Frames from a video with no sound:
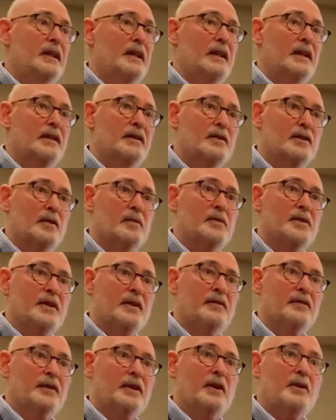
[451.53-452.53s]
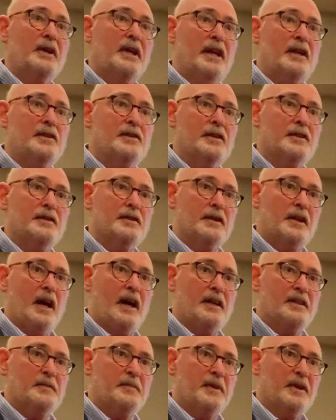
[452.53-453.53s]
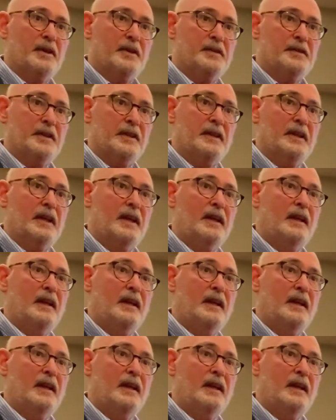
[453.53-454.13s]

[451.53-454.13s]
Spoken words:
in terms of locations and hospitals and